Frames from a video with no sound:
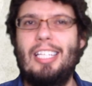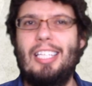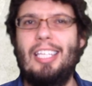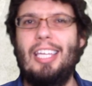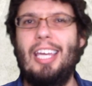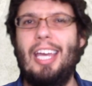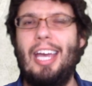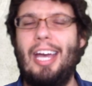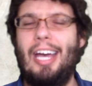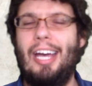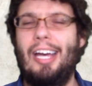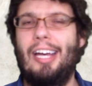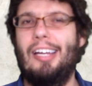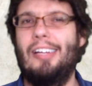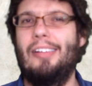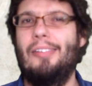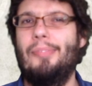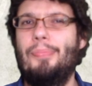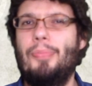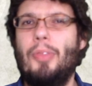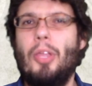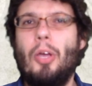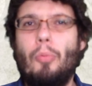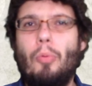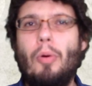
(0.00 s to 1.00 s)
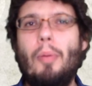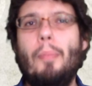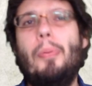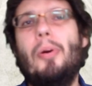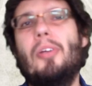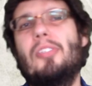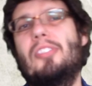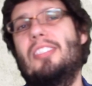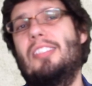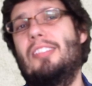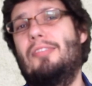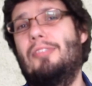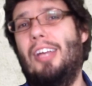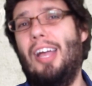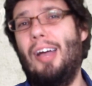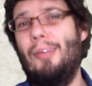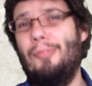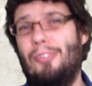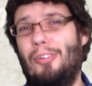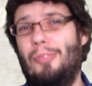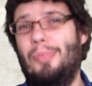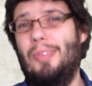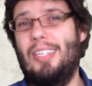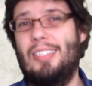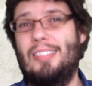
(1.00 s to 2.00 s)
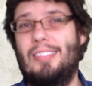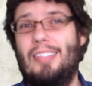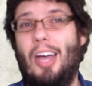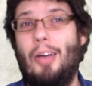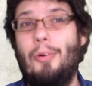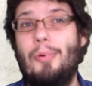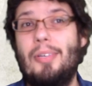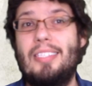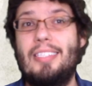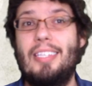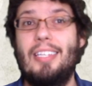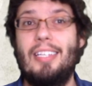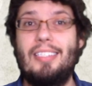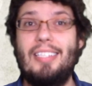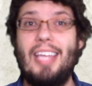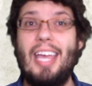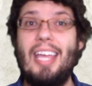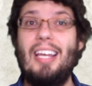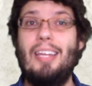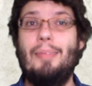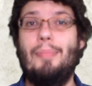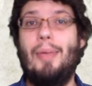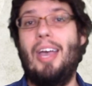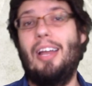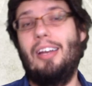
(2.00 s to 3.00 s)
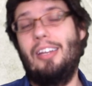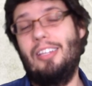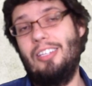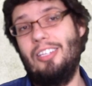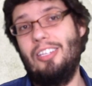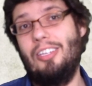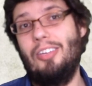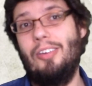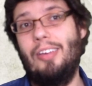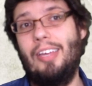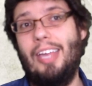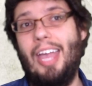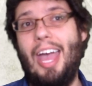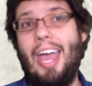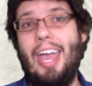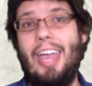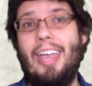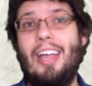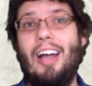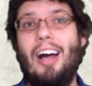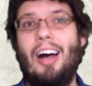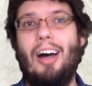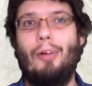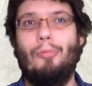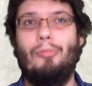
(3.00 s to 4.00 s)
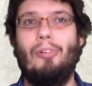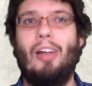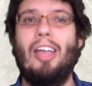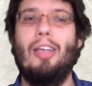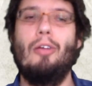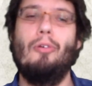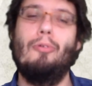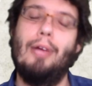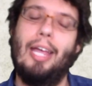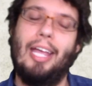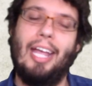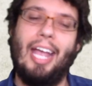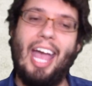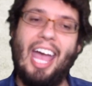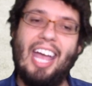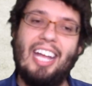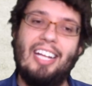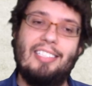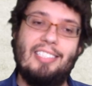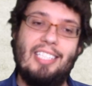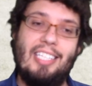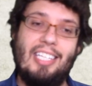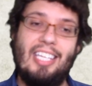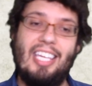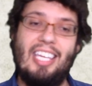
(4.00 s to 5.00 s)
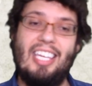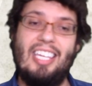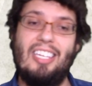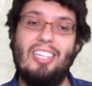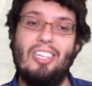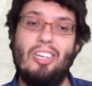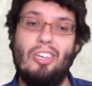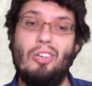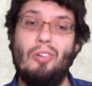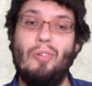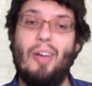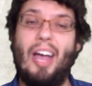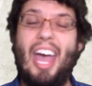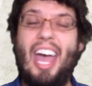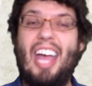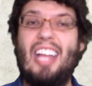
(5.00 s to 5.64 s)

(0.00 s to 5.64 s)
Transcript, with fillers: Yeah. One positive to come from this, though, is the Daily Mail in the UK, our right-wing anti-EU,